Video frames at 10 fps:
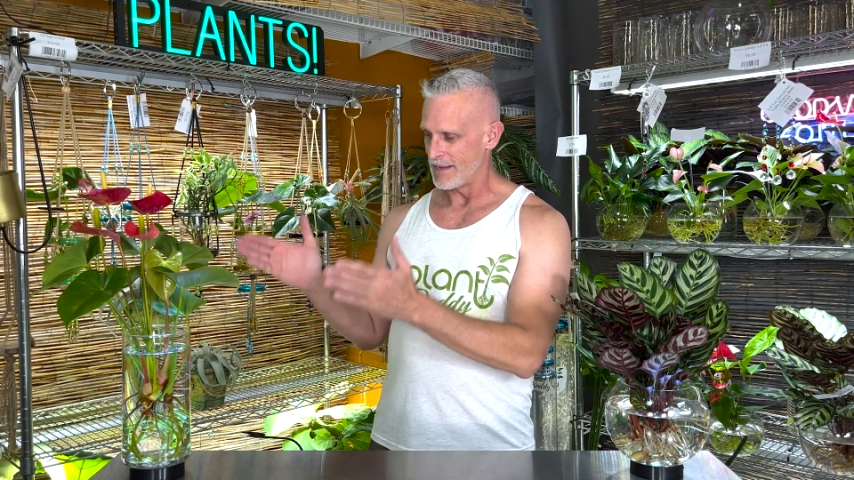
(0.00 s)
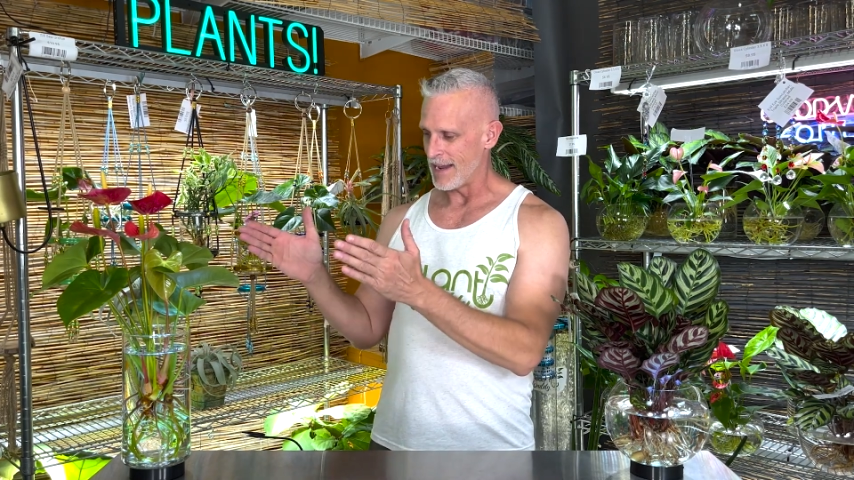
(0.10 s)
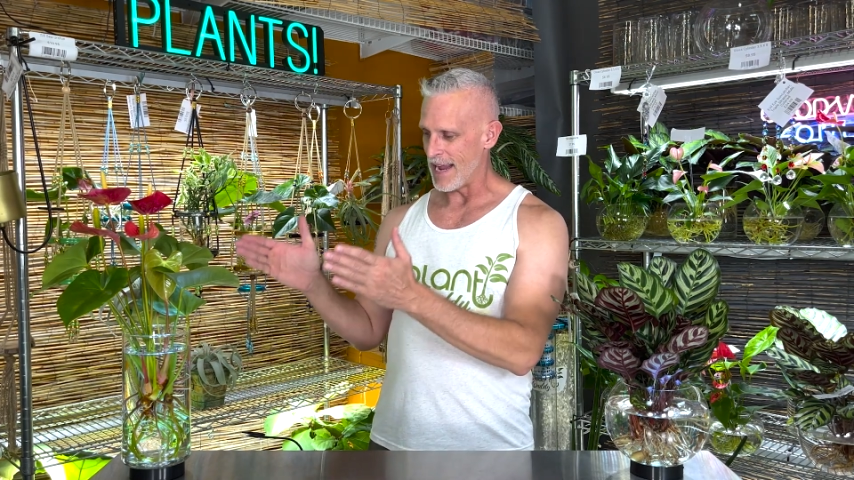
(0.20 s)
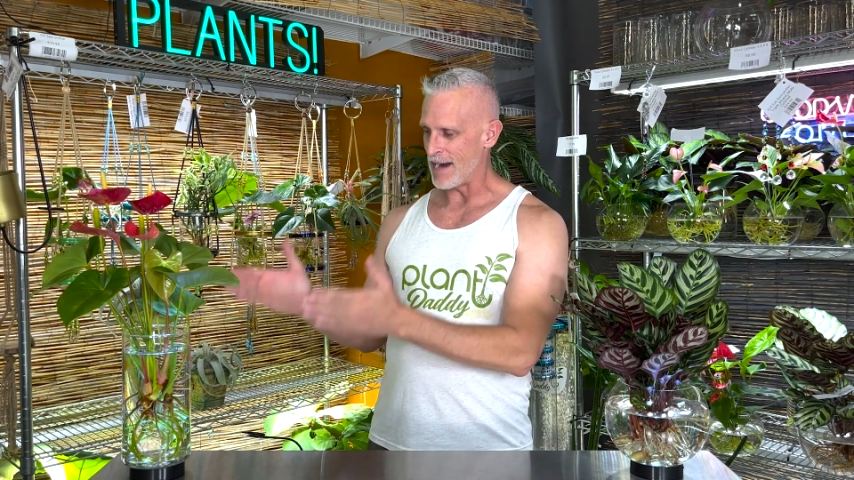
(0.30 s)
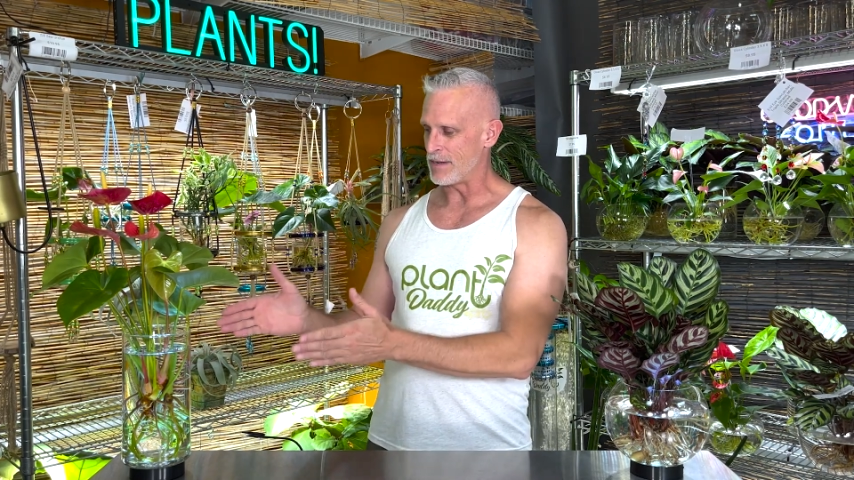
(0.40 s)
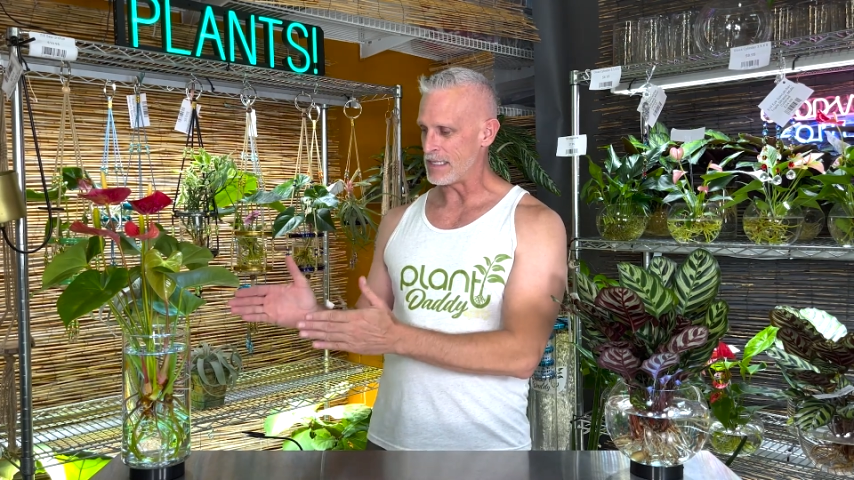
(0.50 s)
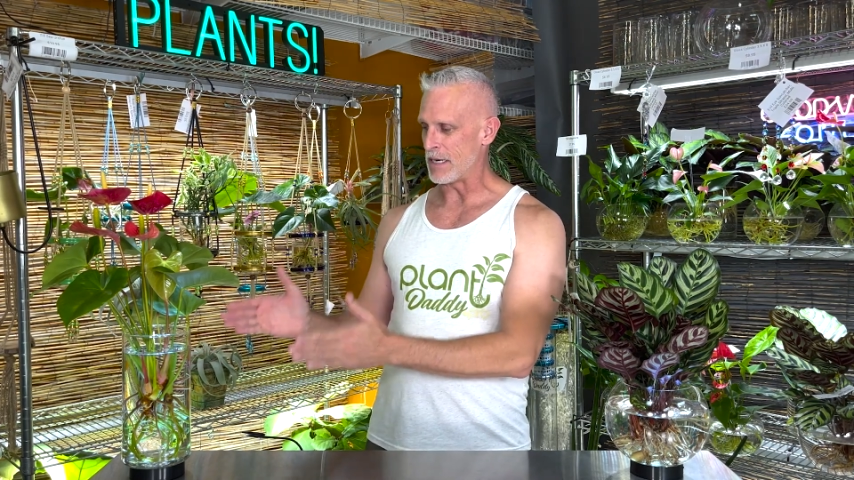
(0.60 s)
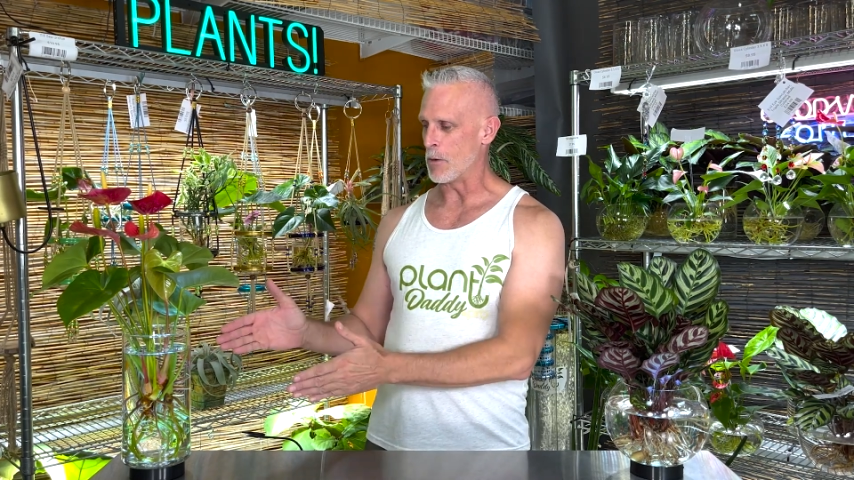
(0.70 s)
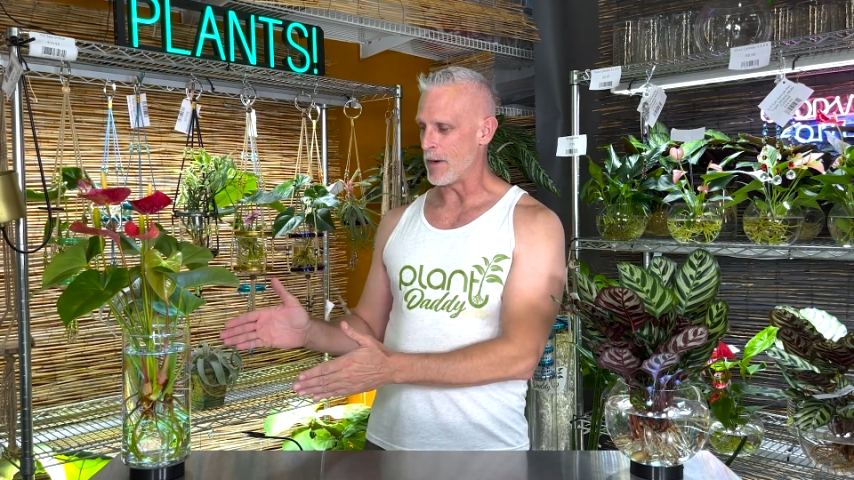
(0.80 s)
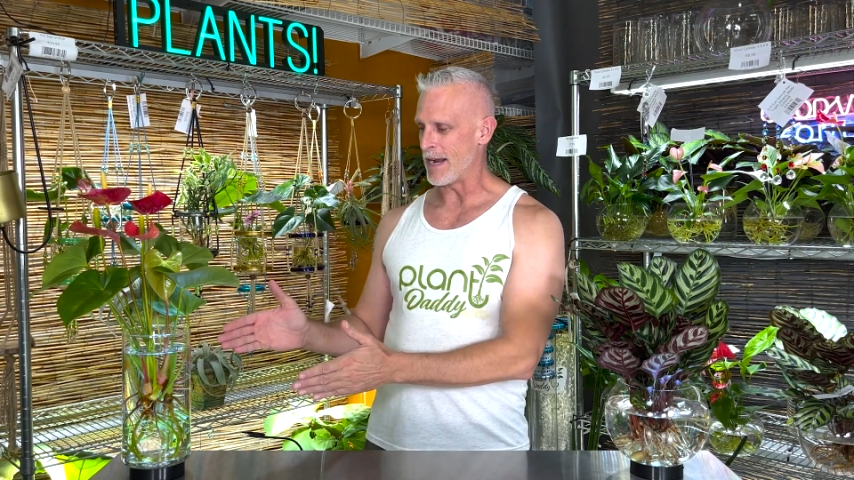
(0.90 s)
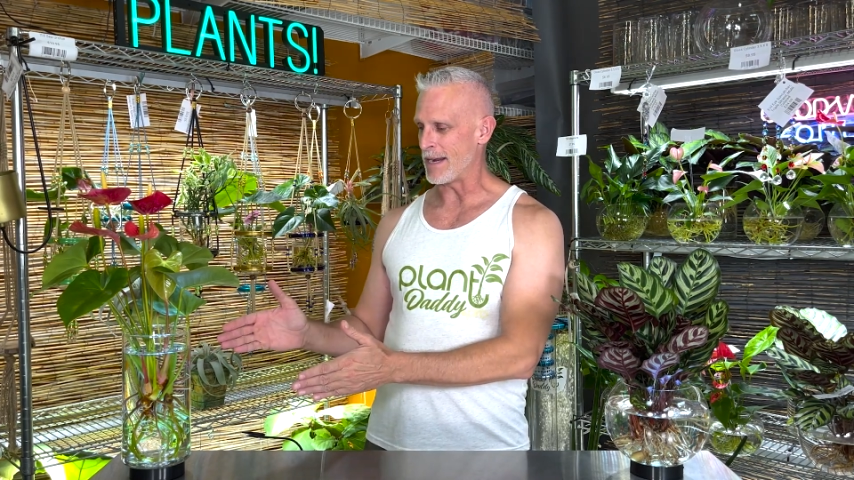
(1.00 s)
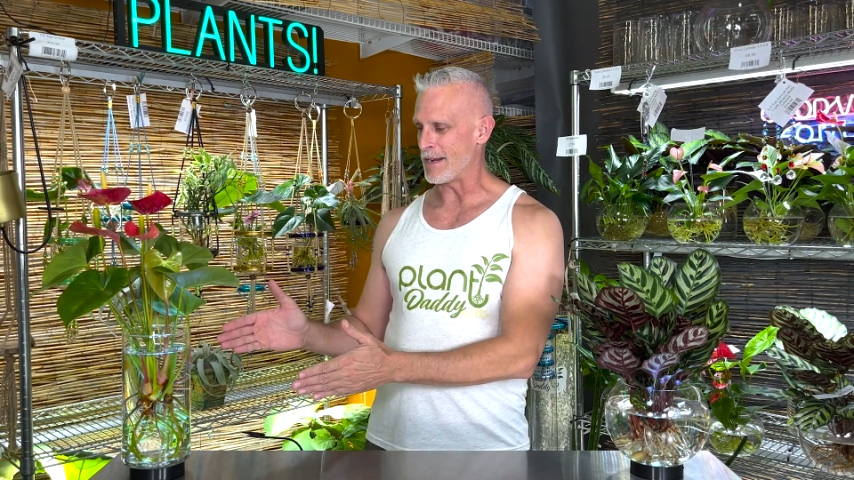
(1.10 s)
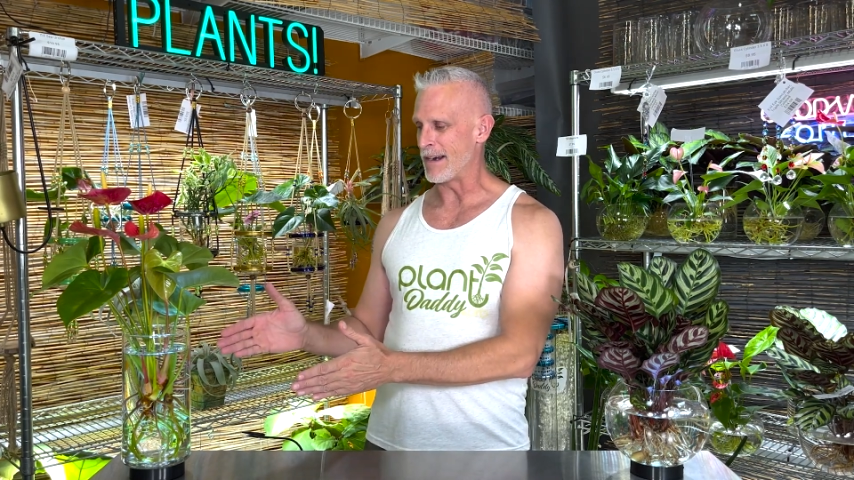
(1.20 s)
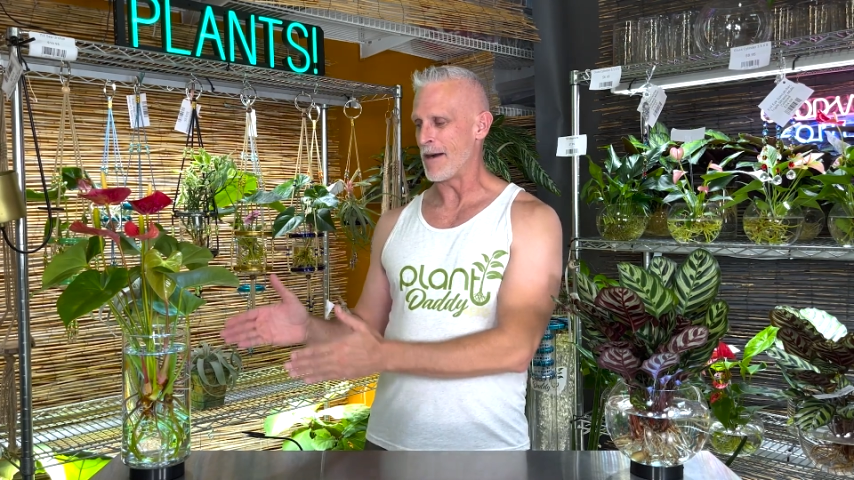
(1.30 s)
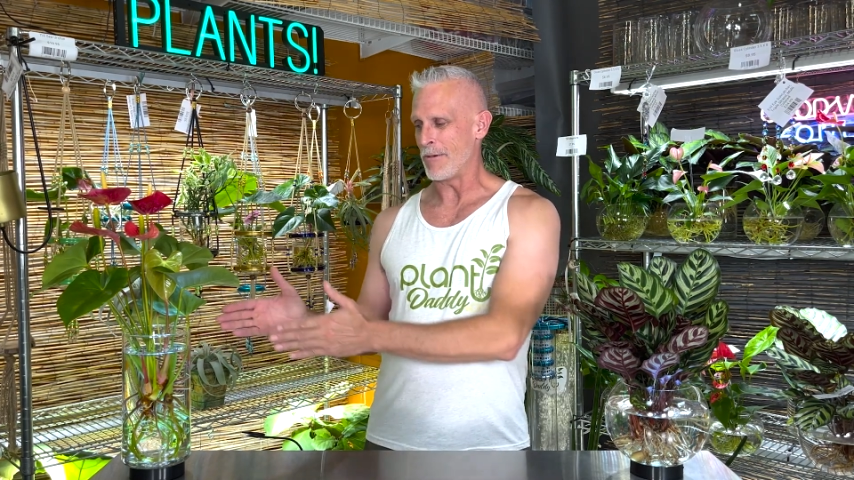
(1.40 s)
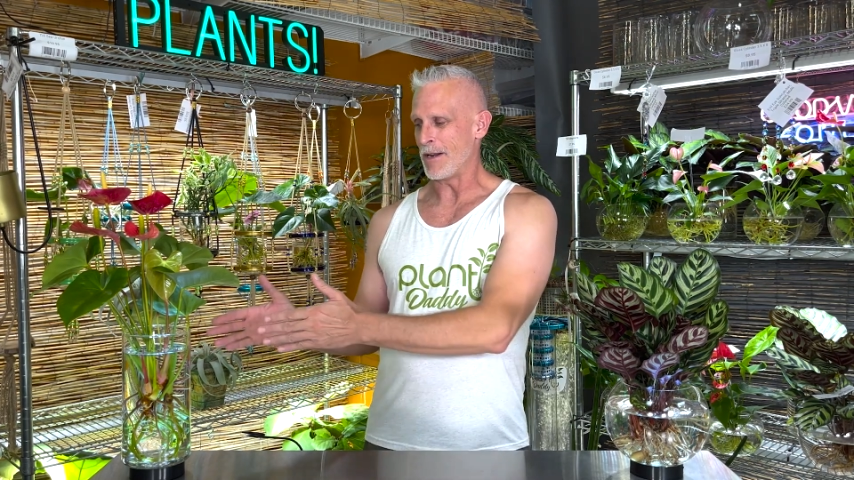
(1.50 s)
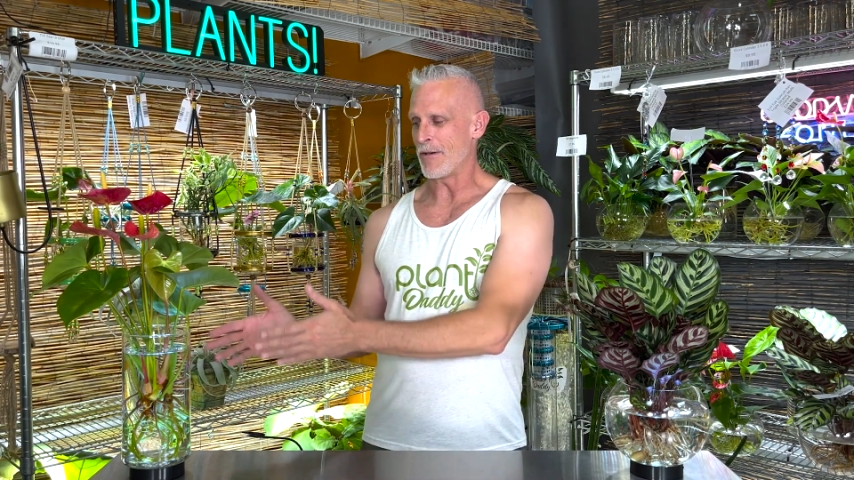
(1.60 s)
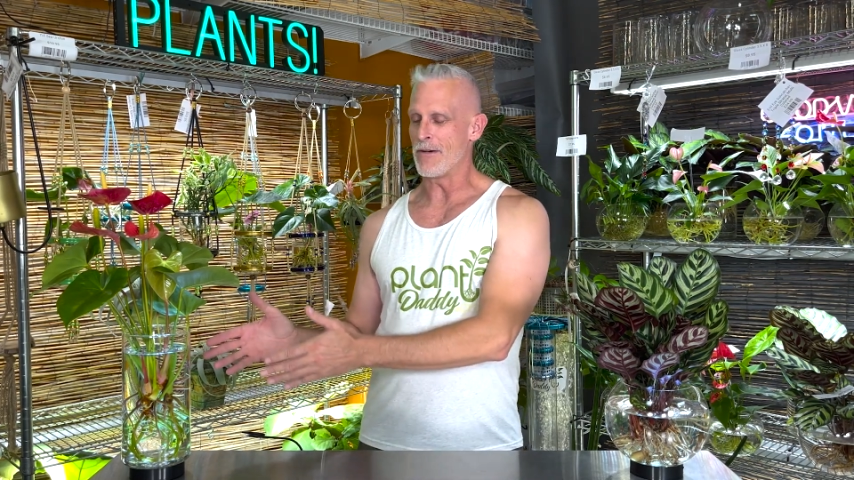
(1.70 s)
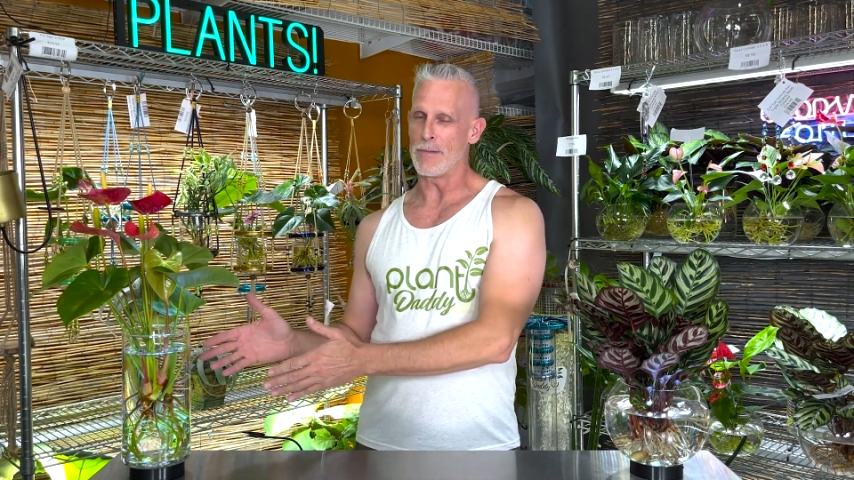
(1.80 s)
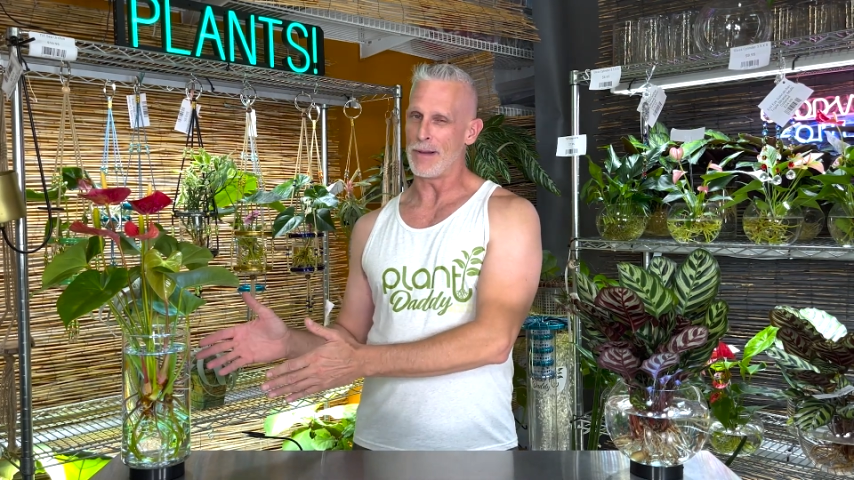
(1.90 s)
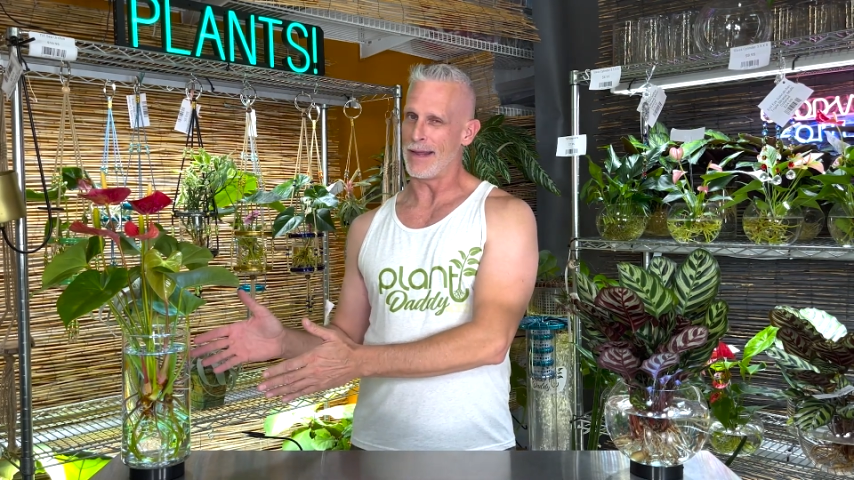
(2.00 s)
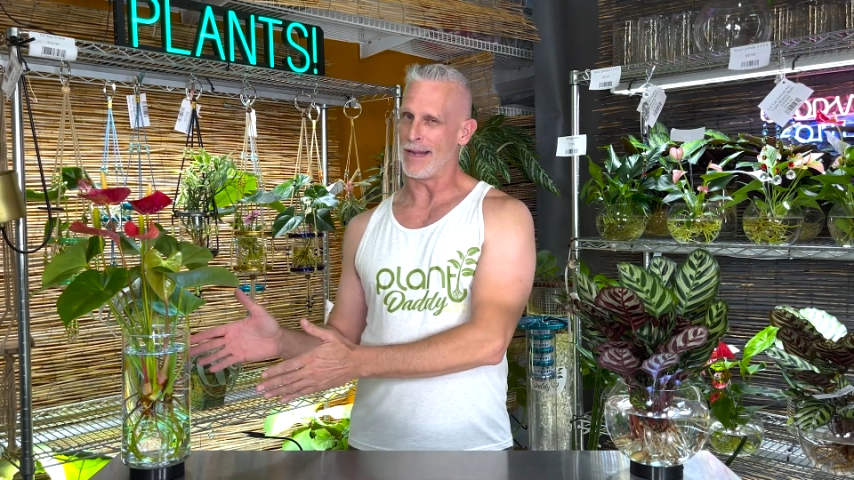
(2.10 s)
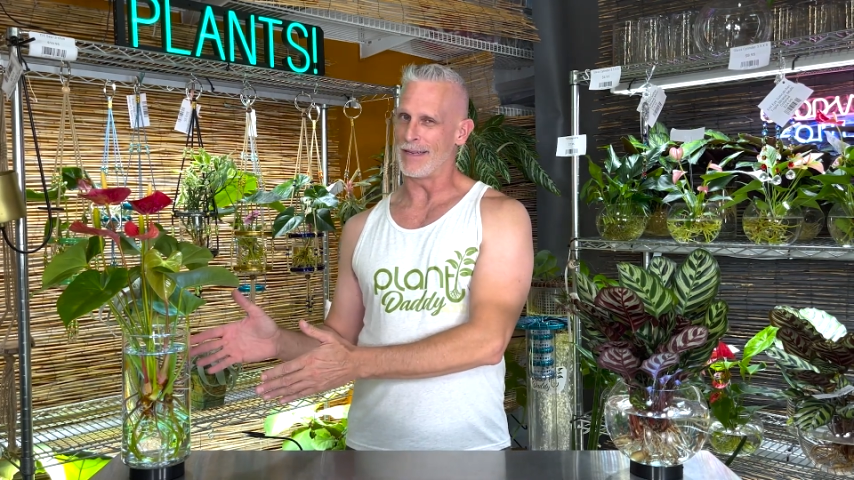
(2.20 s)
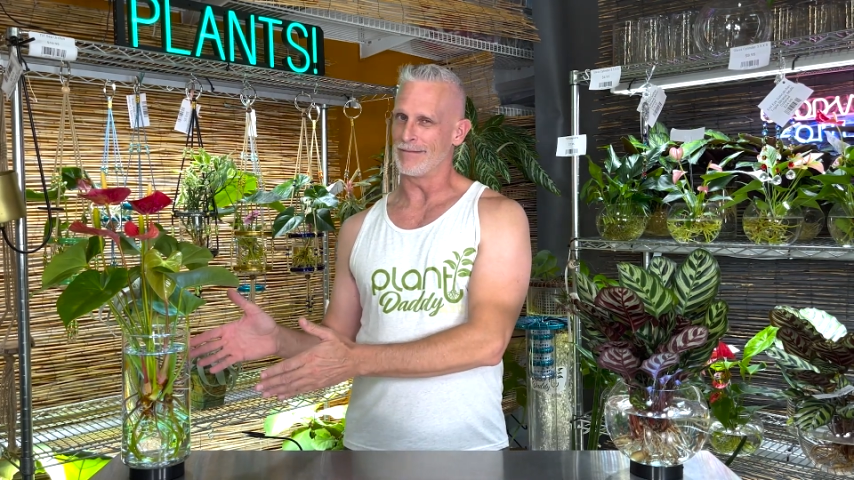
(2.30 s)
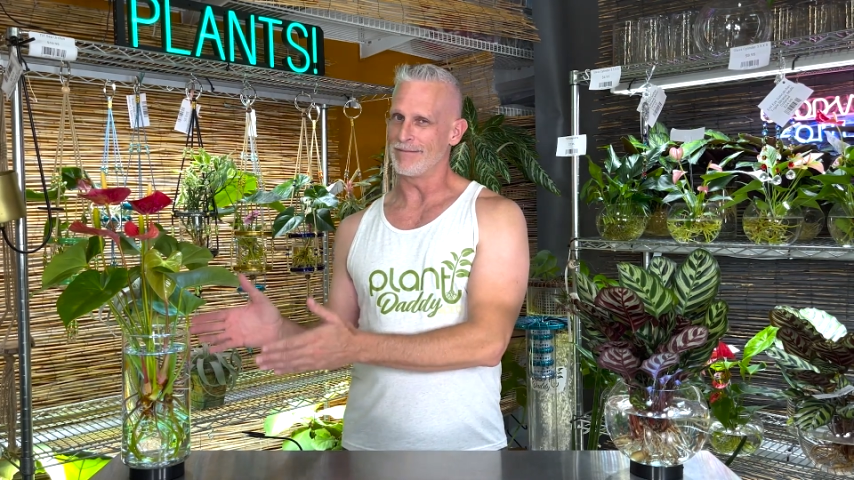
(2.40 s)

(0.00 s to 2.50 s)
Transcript: every single week, you're not really growing a plant,